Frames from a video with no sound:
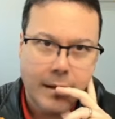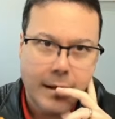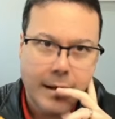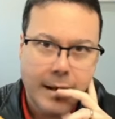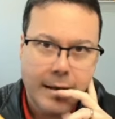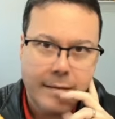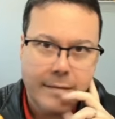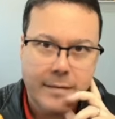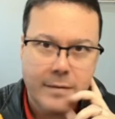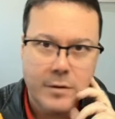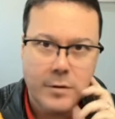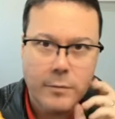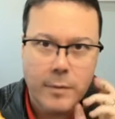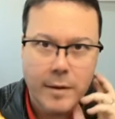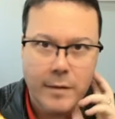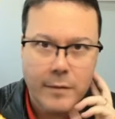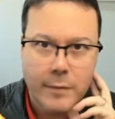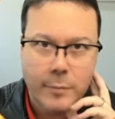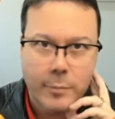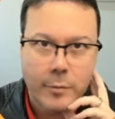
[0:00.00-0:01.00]
Ice to
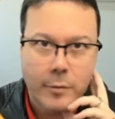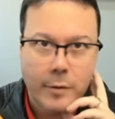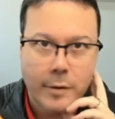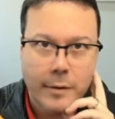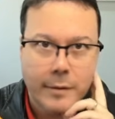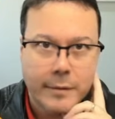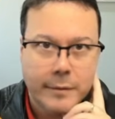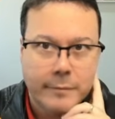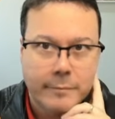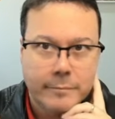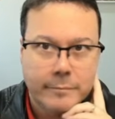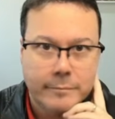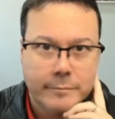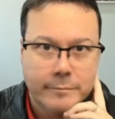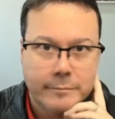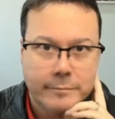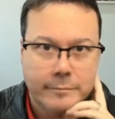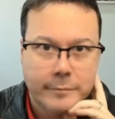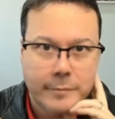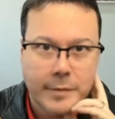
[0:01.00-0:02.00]
Explorer.
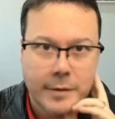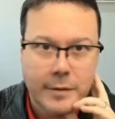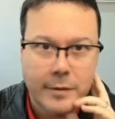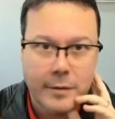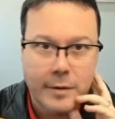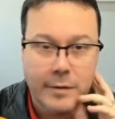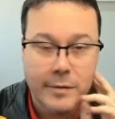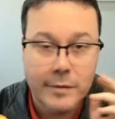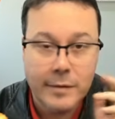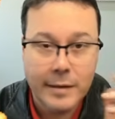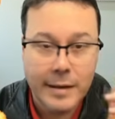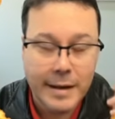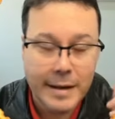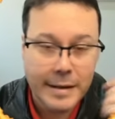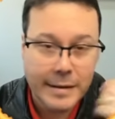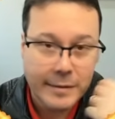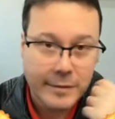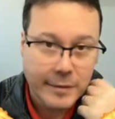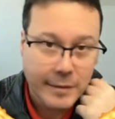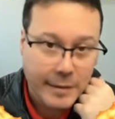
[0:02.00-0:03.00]
In another
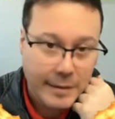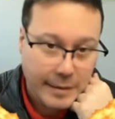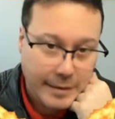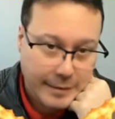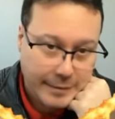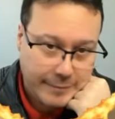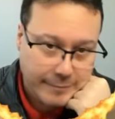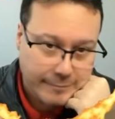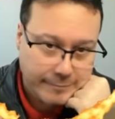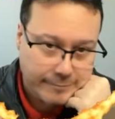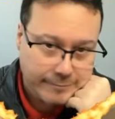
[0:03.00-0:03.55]
land, okay.